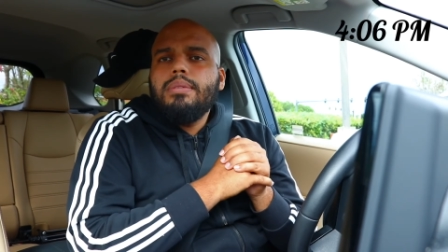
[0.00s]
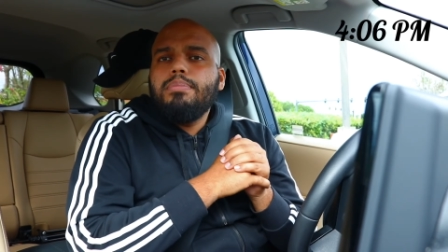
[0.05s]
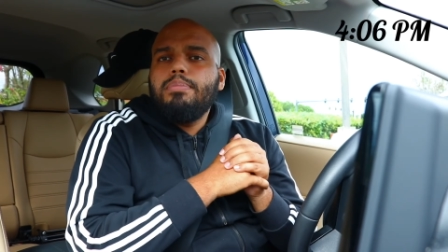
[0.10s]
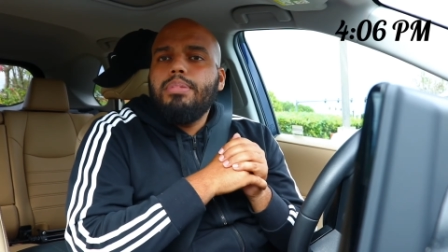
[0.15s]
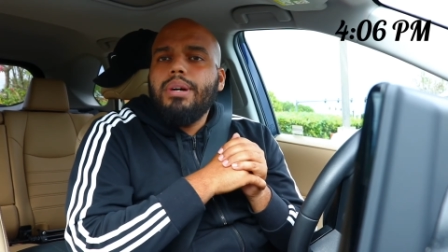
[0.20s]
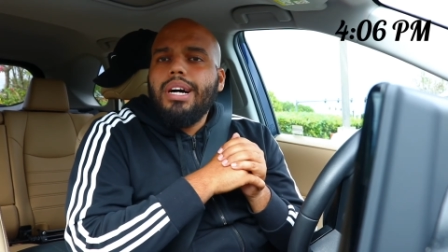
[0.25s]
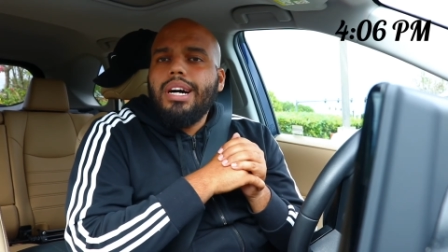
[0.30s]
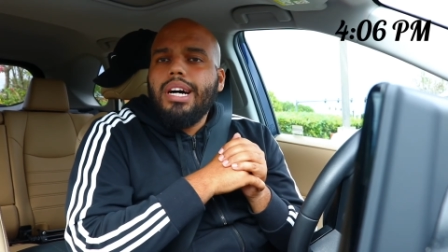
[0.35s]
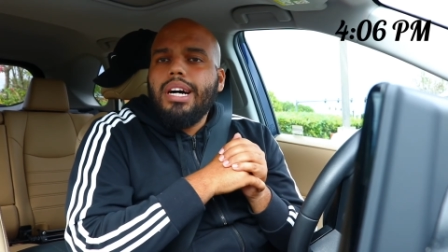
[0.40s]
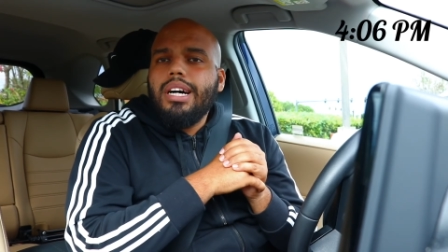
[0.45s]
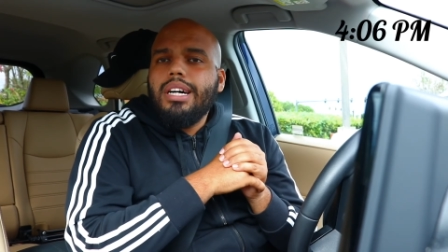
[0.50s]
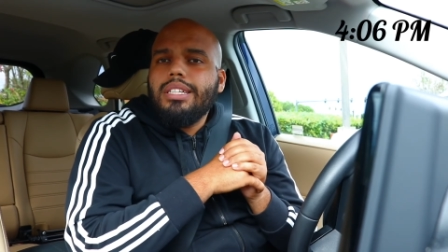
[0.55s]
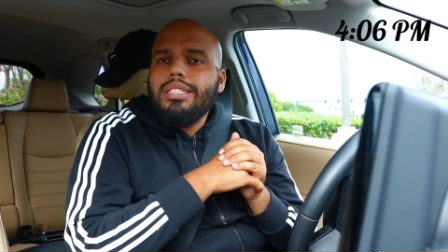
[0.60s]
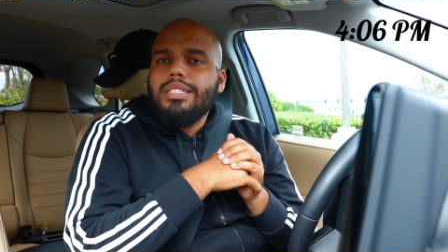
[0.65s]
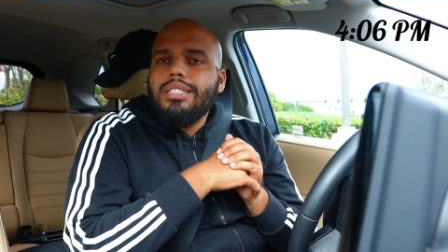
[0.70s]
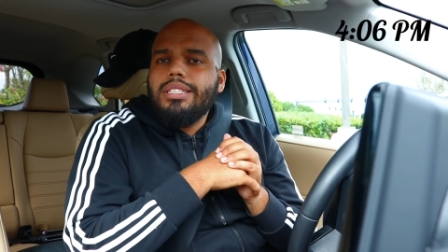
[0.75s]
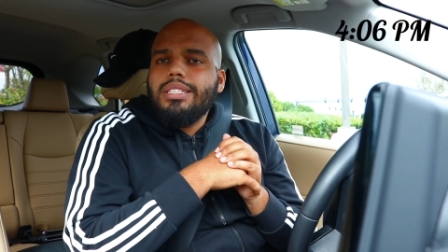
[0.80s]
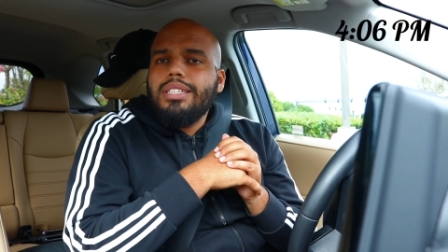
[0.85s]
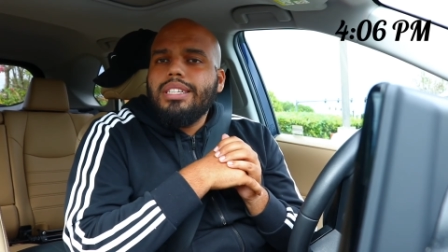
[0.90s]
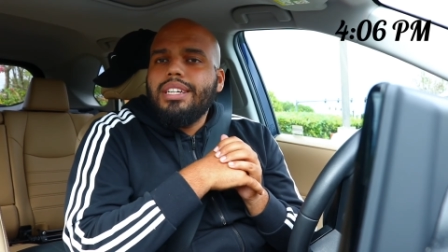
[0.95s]
but
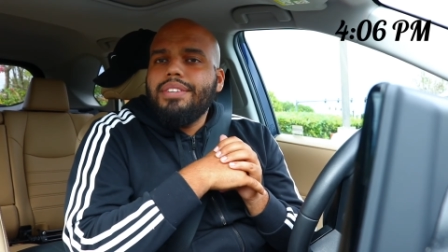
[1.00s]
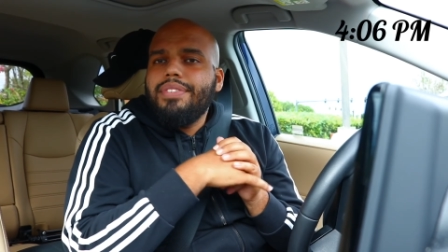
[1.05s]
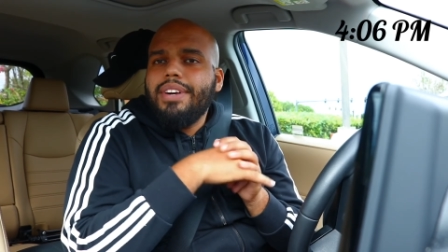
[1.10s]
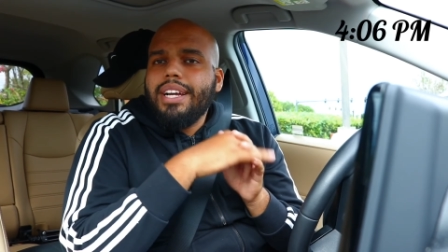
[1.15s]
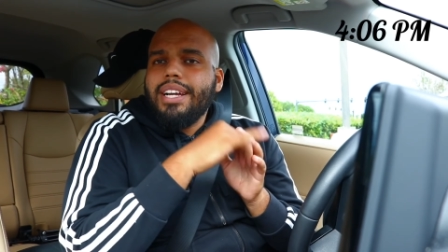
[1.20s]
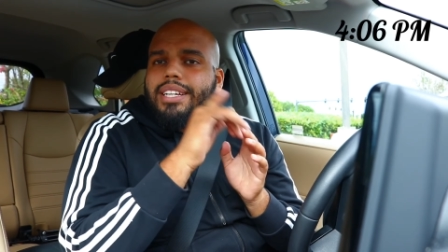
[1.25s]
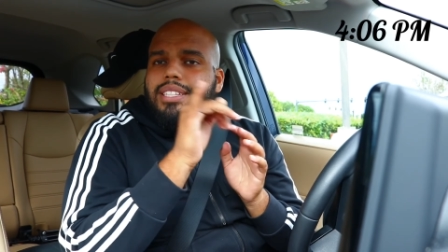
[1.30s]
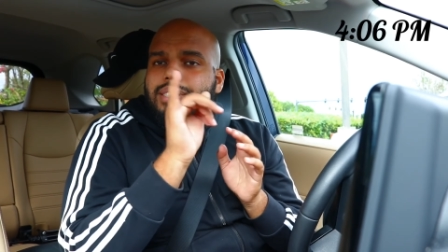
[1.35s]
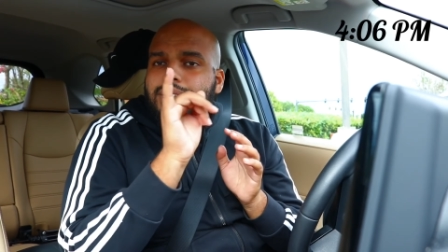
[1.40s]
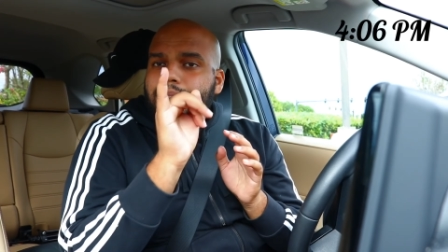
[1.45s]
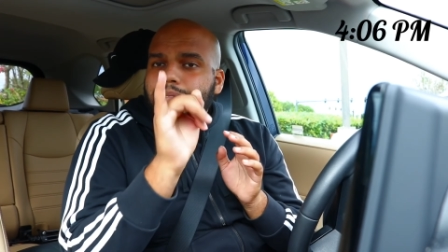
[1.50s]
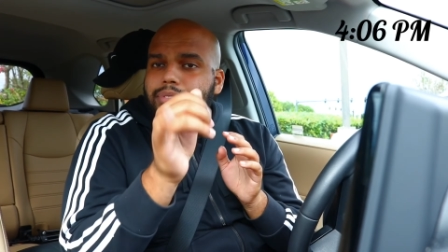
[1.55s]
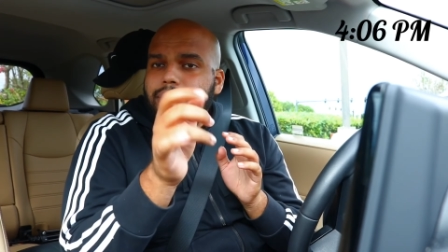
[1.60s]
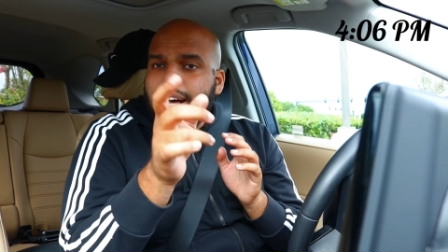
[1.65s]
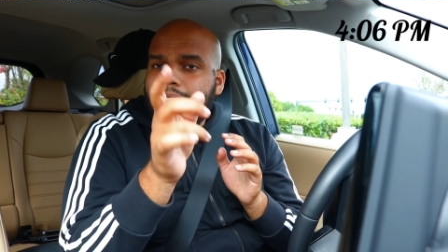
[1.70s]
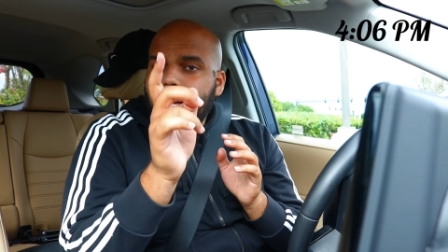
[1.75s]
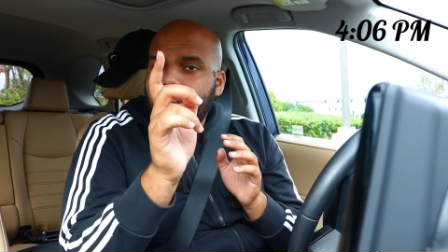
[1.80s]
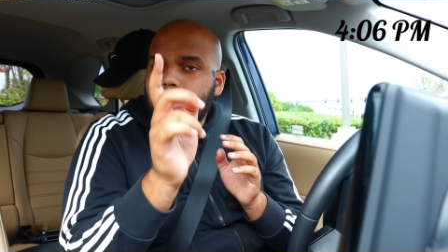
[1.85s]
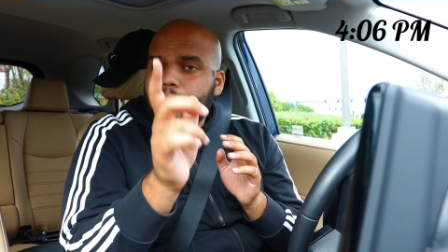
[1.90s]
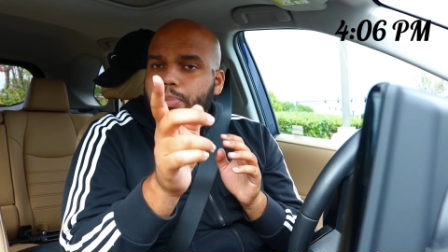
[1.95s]
if I get some
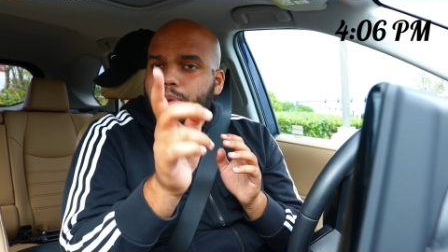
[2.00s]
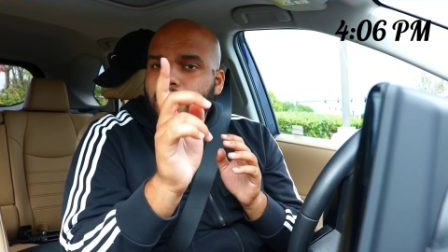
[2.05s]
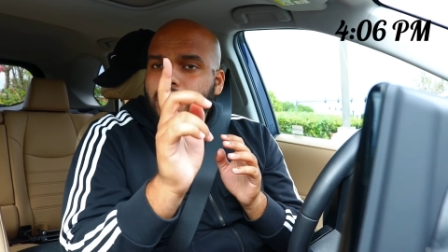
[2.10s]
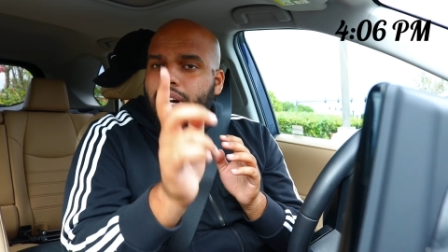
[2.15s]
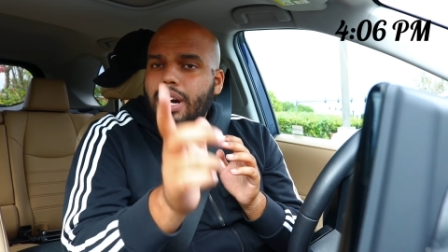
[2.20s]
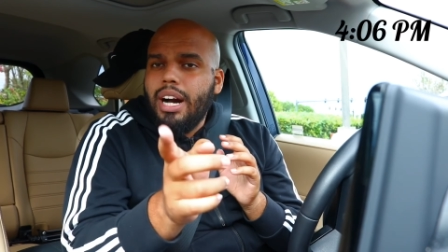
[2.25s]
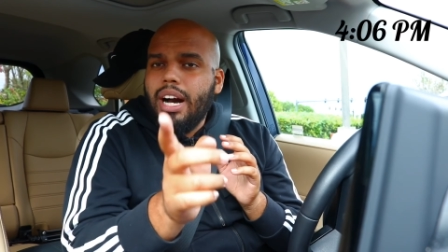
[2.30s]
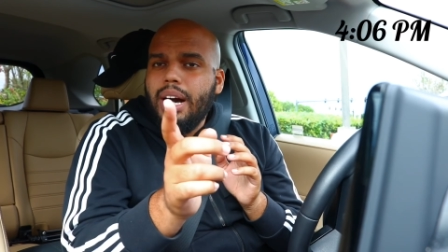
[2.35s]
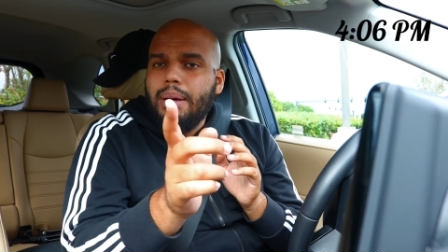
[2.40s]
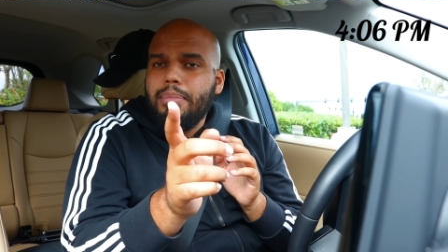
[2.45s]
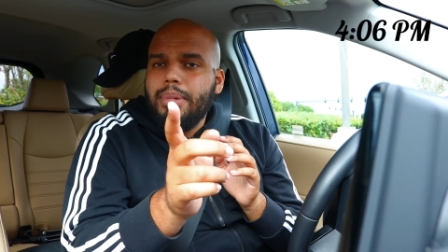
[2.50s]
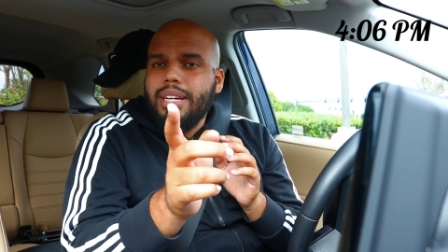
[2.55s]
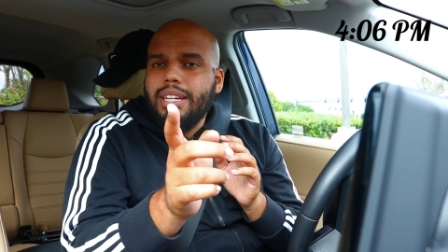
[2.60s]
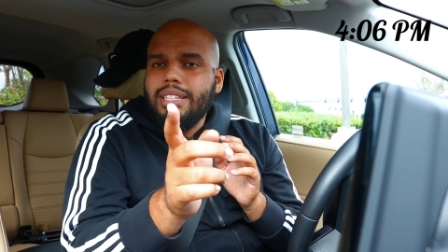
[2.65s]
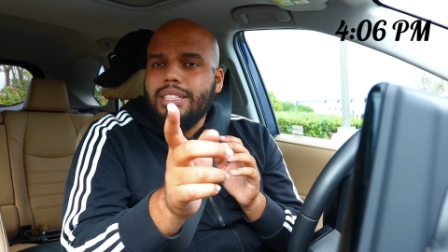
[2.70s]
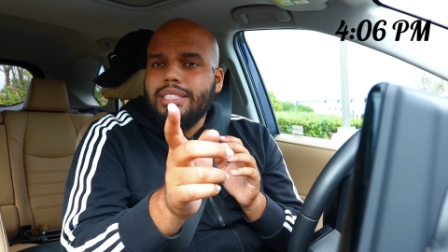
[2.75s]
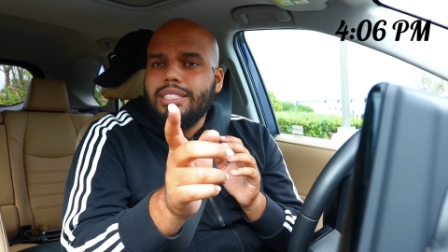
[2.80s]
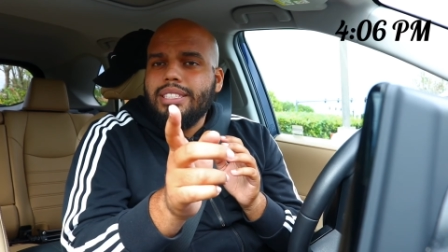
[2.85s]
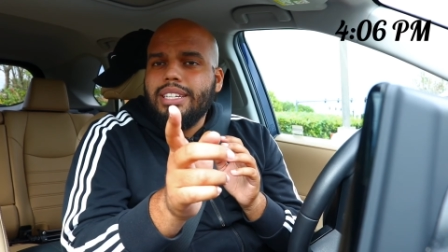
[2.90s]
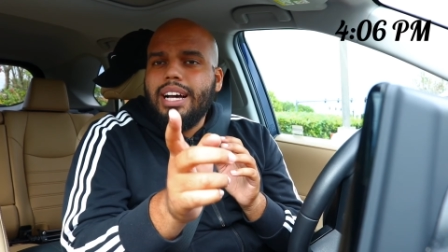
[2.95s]
valuable
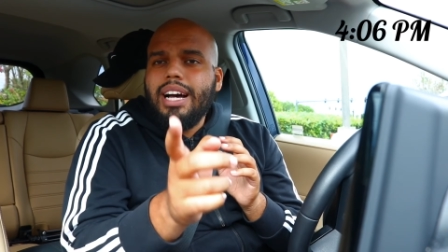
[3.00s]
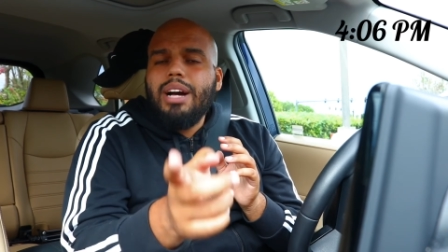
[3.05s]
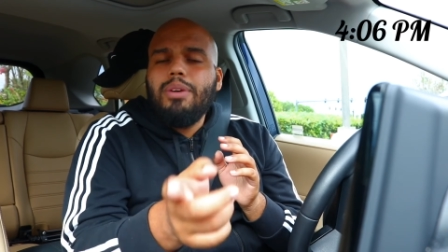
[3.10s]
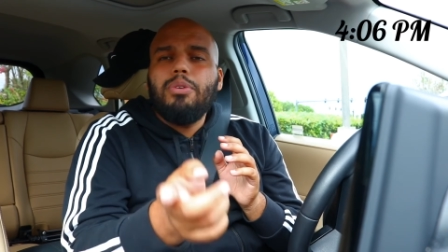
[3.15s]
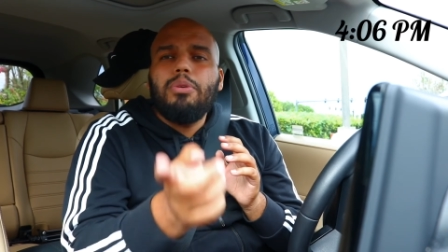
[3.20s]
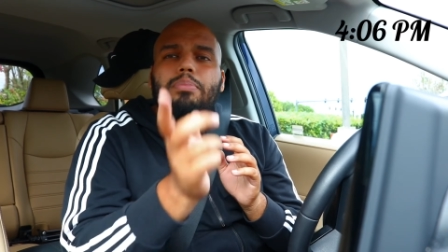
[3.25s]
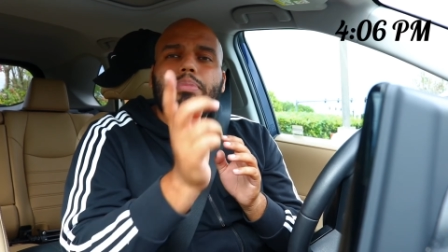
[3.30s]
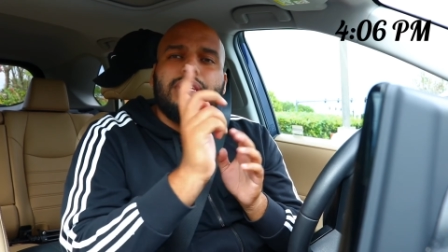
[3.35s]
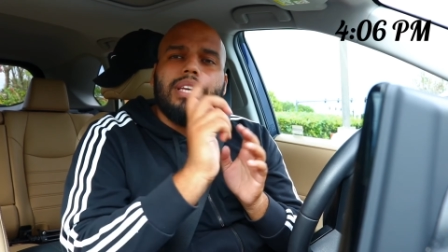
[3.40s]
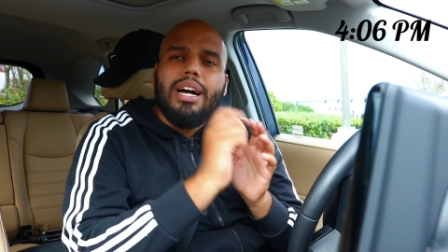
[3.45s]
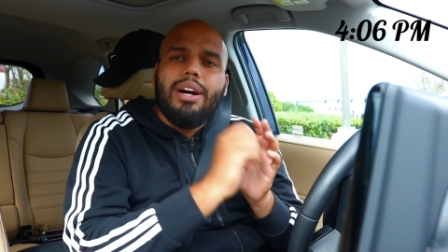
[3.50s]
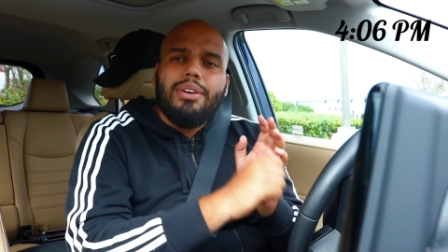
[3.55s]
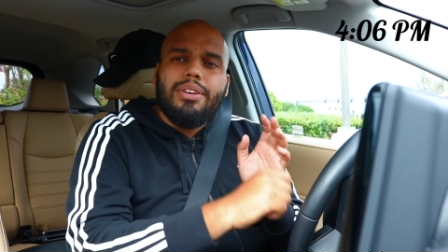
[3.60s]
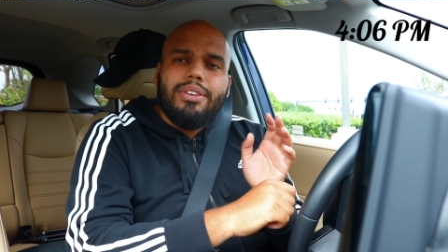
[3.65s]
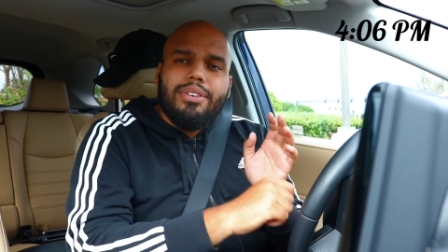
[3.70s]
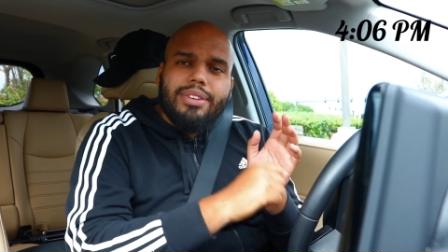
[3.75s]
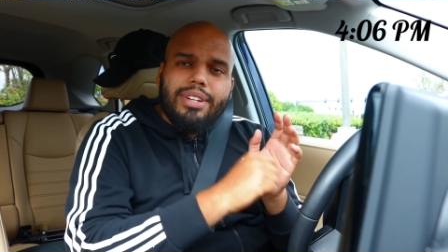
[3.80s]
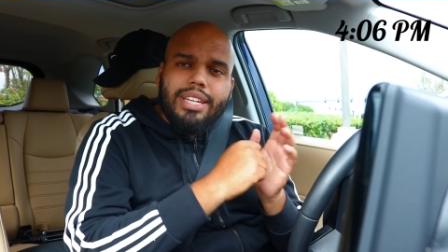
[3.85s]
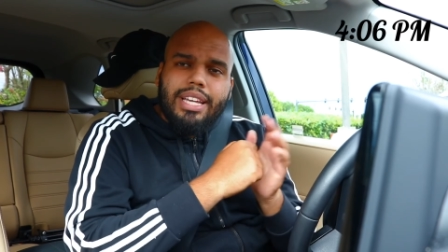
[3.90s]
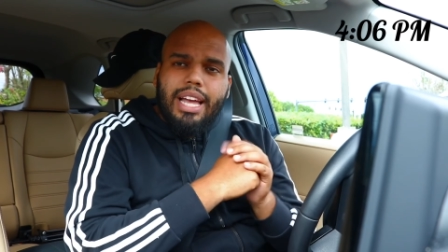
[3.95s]
comments, I will be out
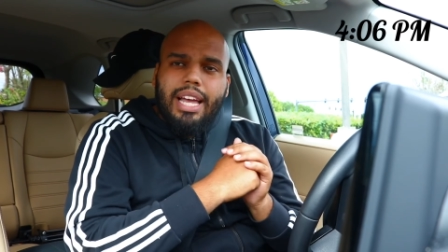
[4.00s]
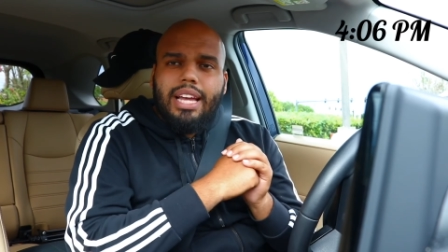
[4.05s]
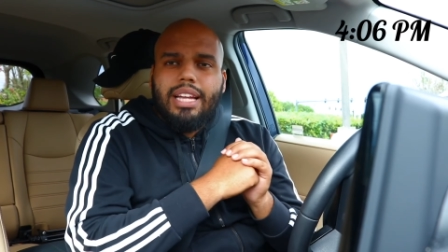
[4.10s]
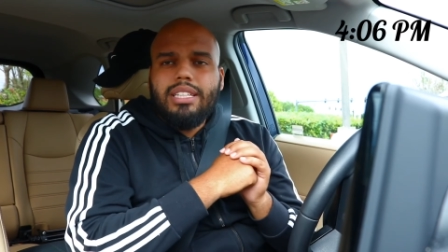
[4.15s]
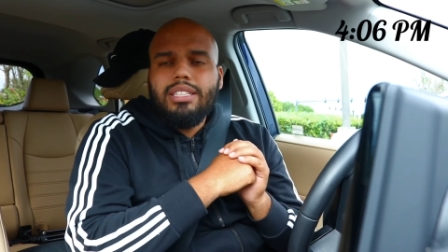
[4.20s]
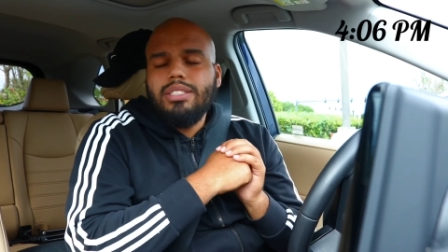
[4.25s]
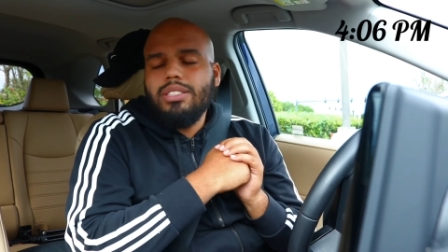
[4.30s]
here again.